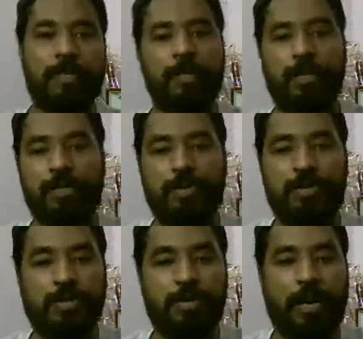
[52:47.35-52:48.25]
So you can
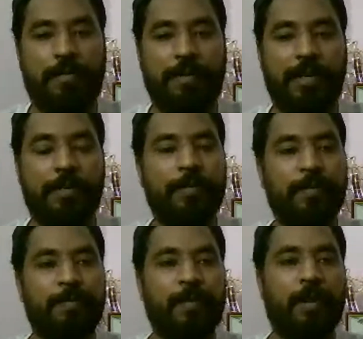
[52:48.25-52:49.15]
always switch to
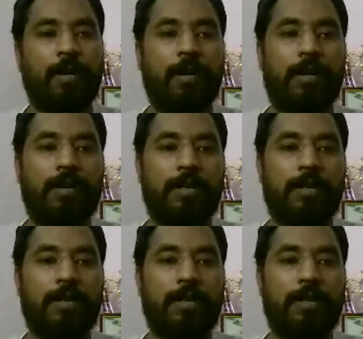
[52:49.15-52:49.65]
that video,